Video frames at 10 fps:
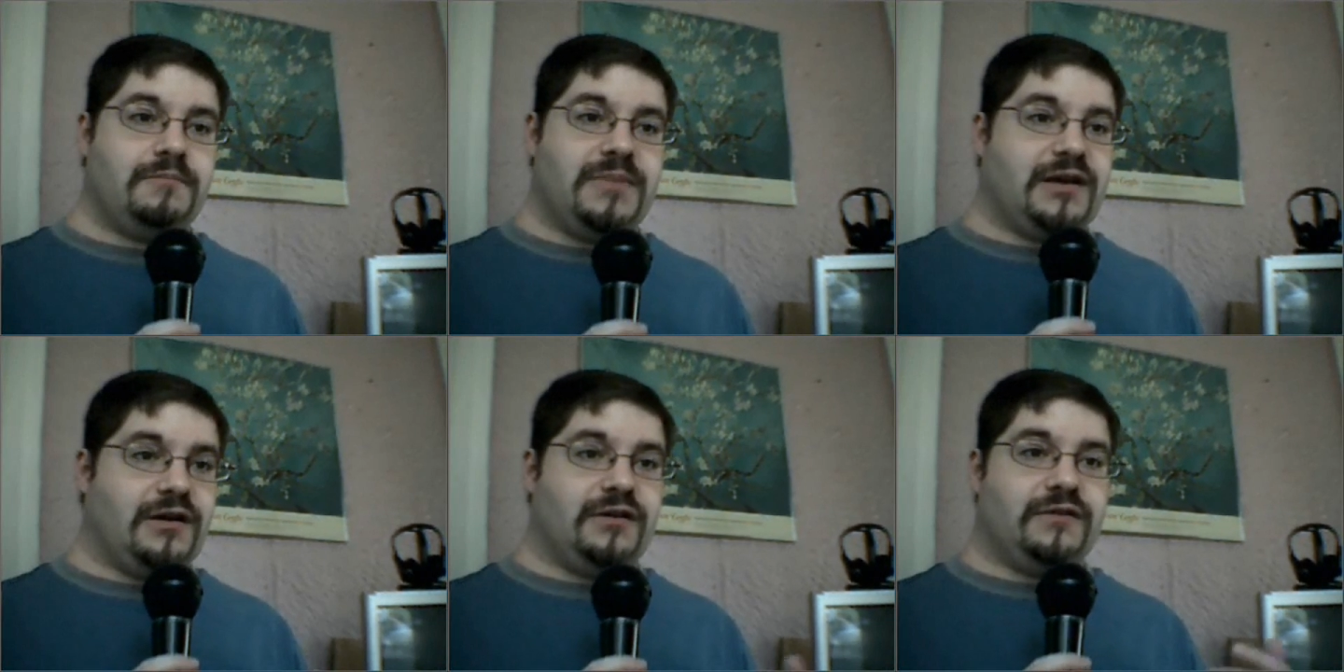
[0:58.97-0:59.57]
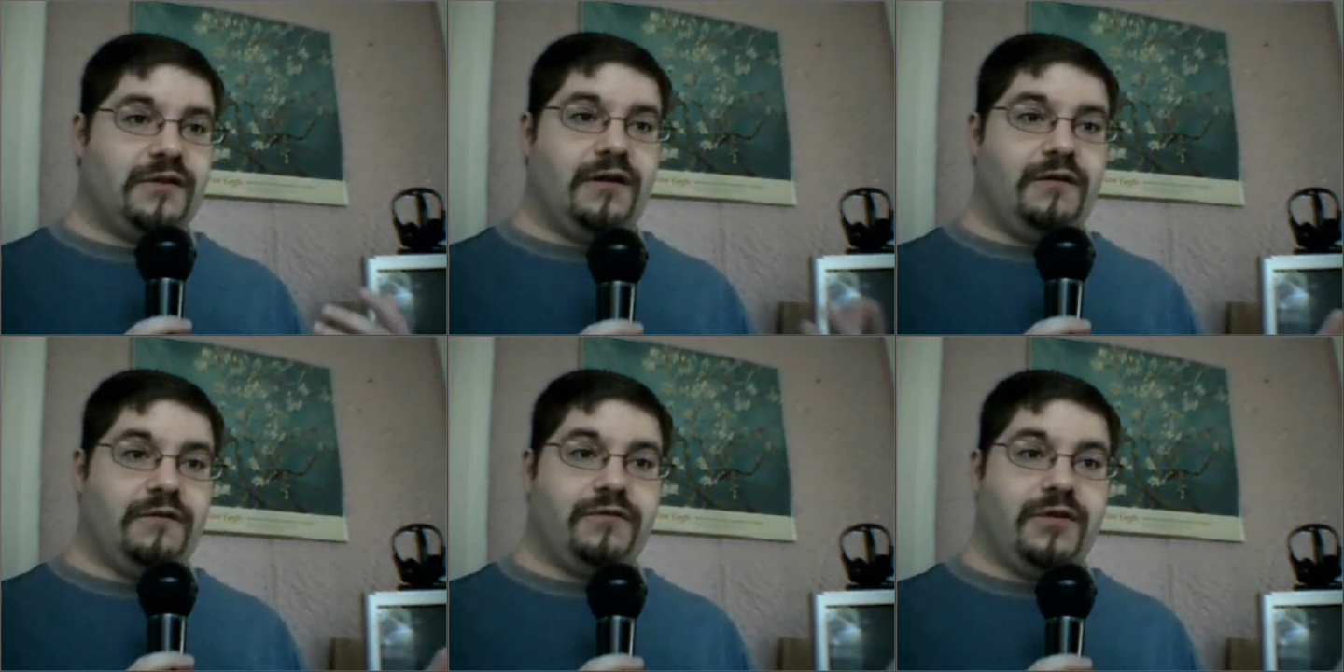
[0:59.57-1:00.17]
because
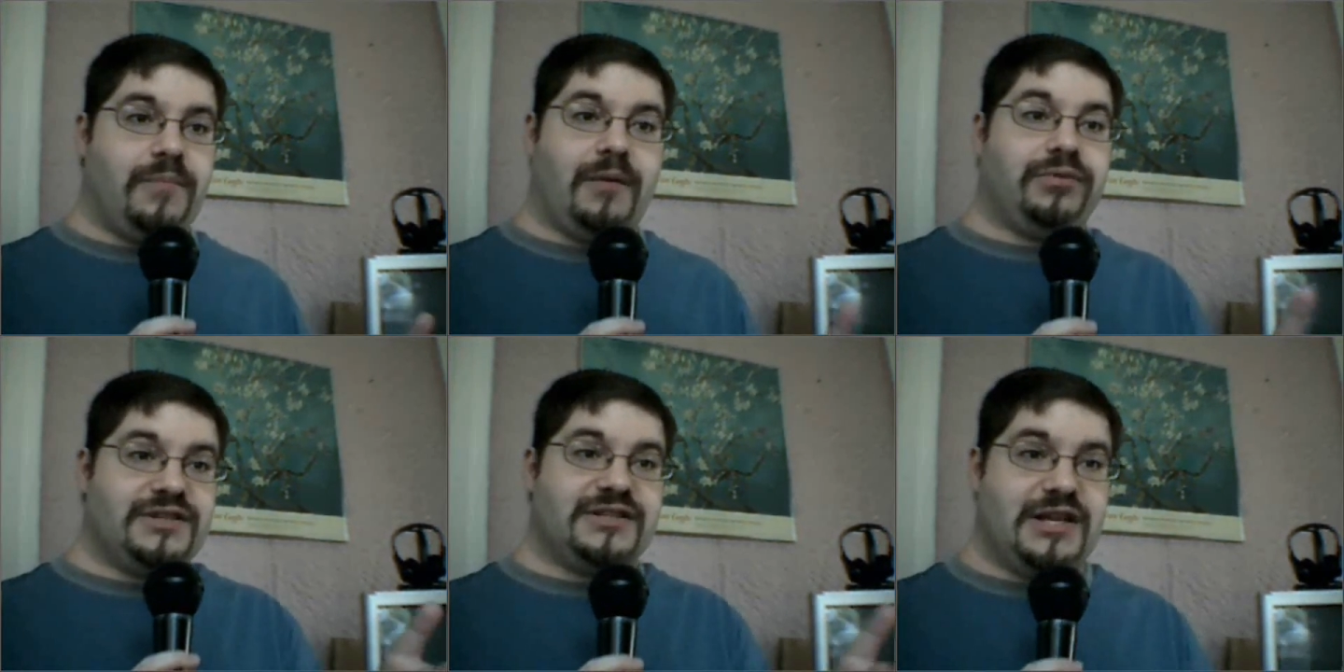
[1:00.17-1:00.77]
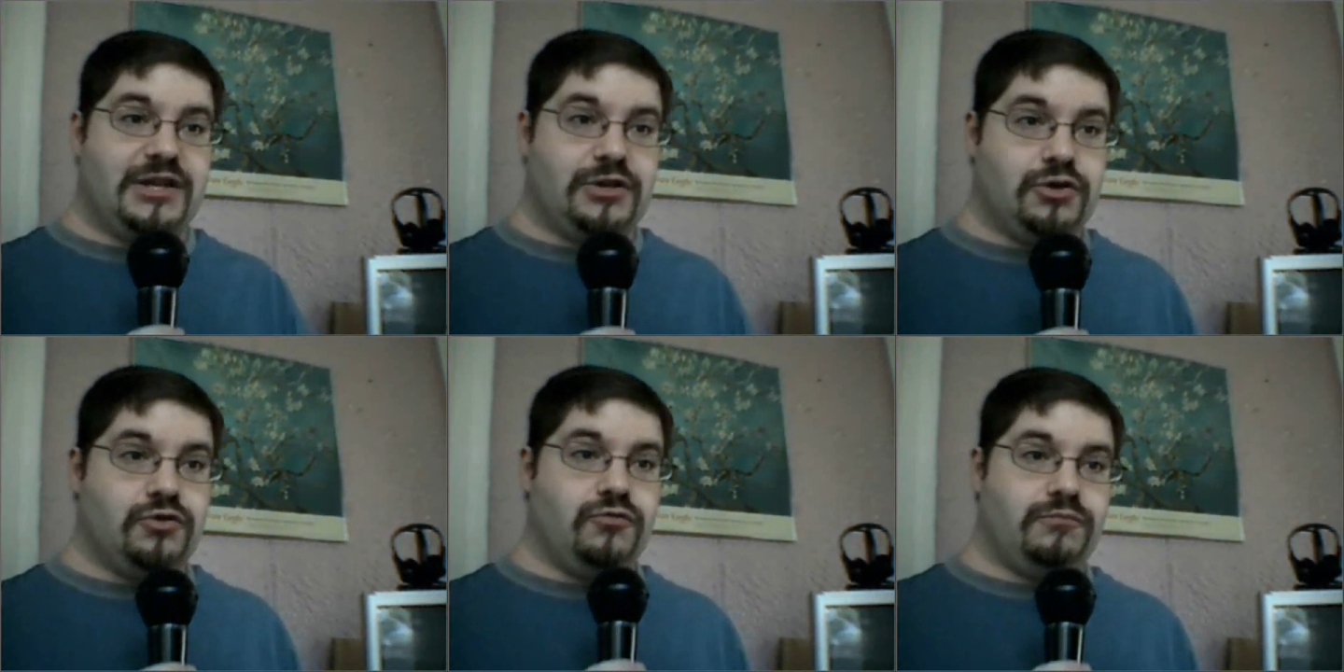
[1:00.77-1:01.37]
of the publicity
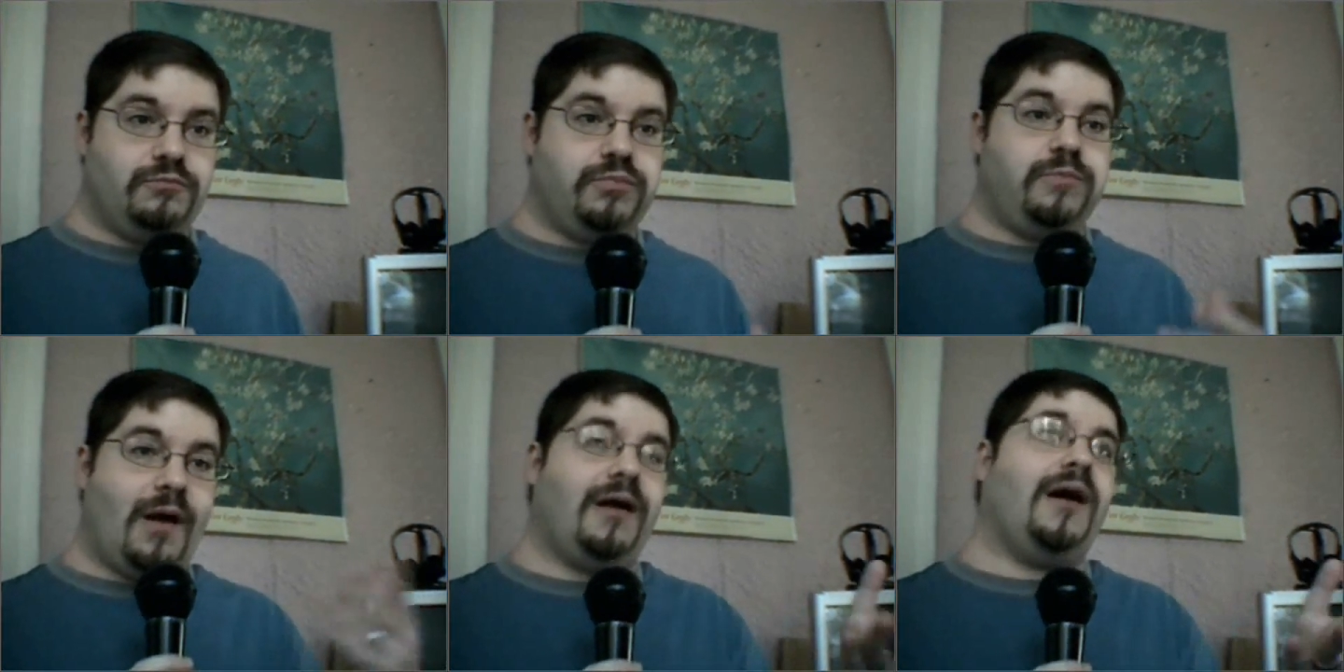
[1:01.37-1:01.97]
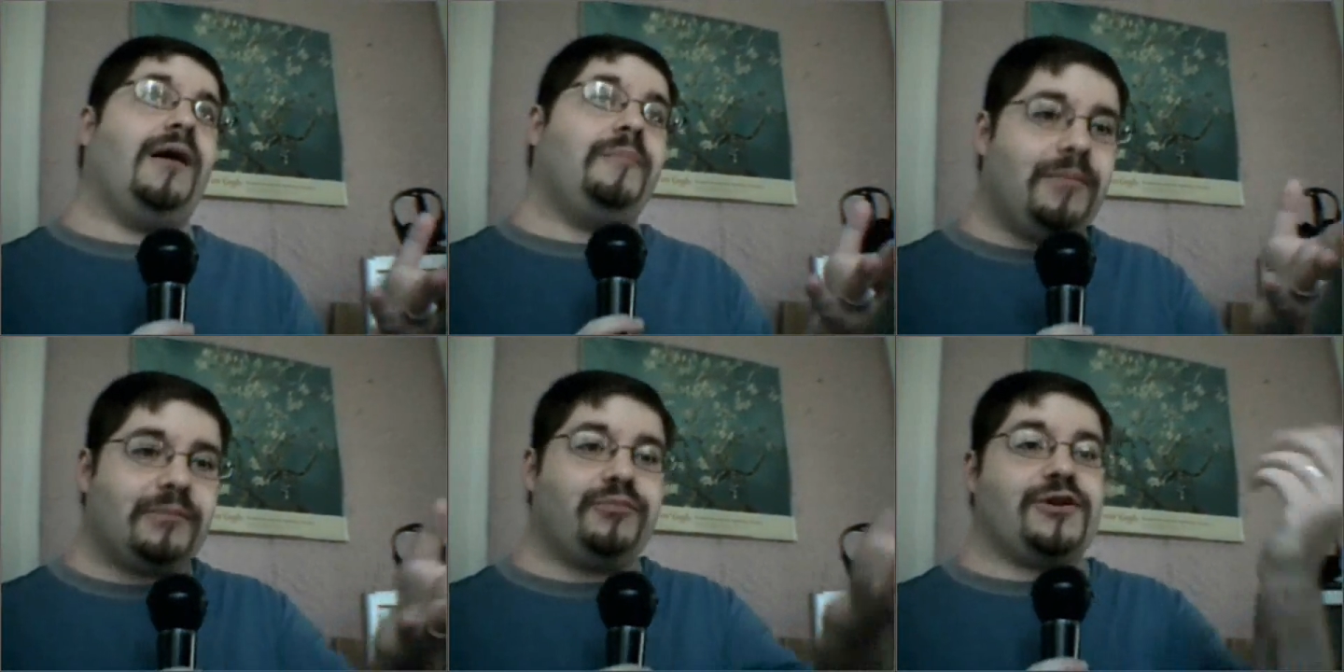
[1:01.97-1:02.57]
you uh,
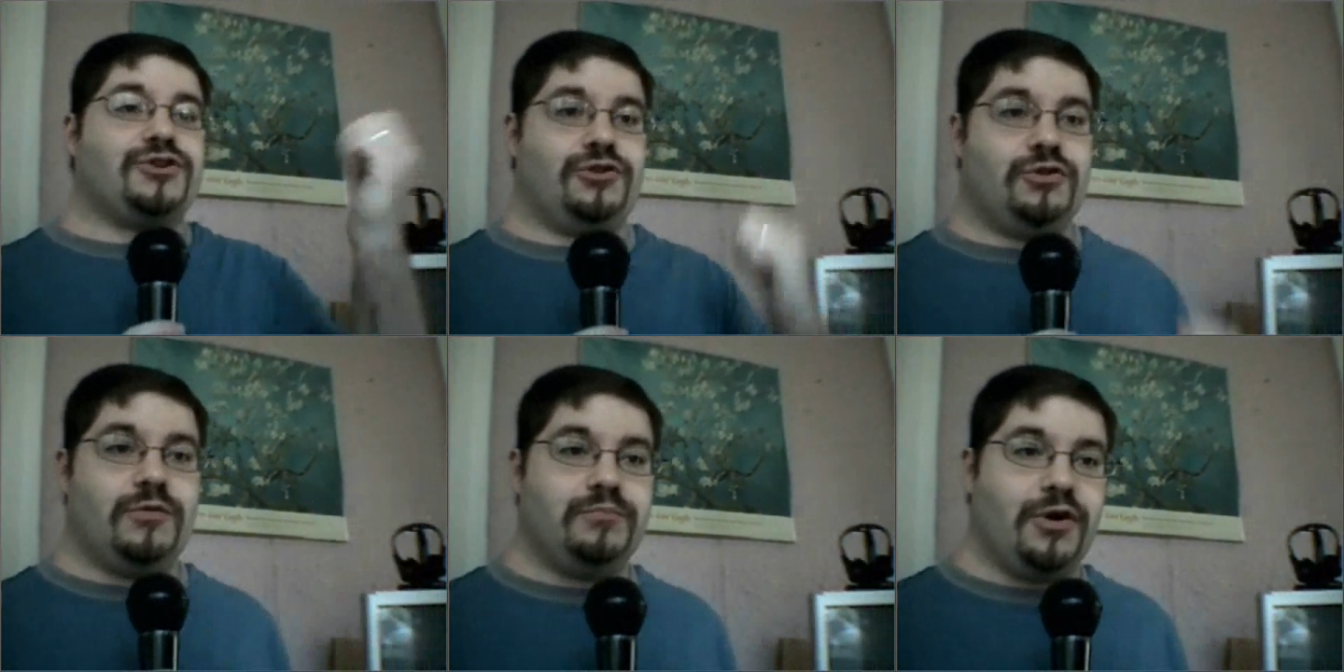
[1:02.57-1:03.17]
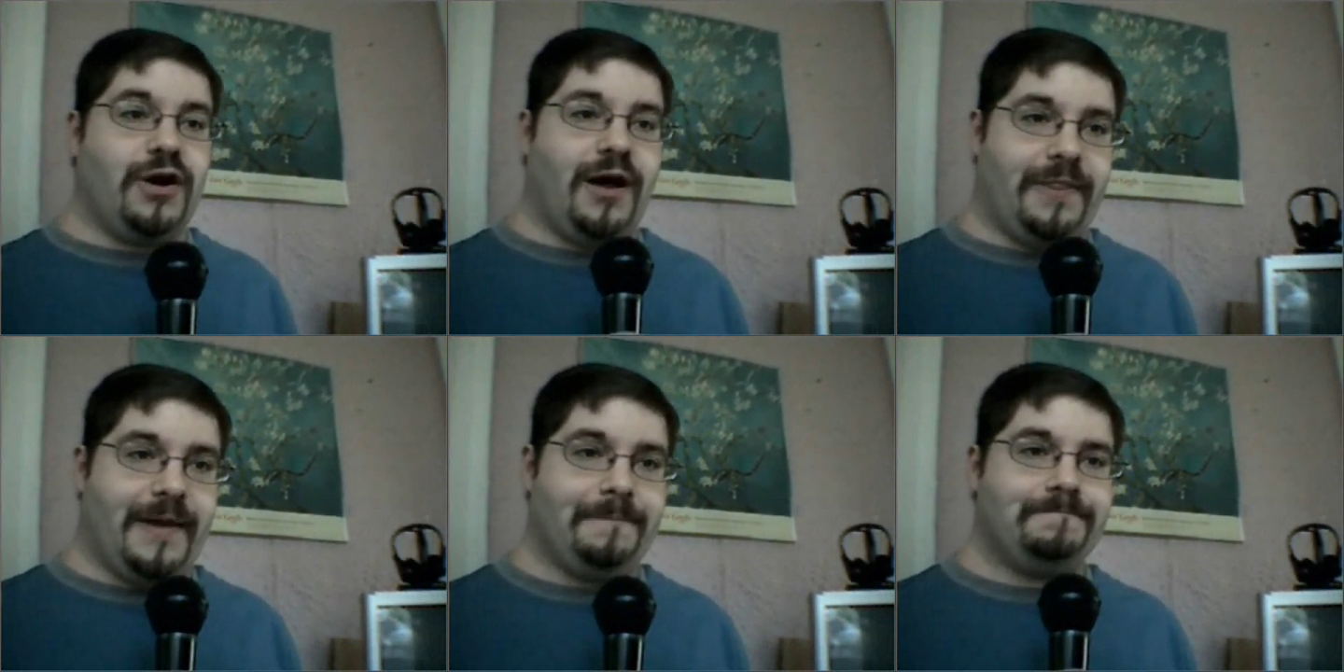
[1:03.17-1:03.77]
public pressure you would put on them.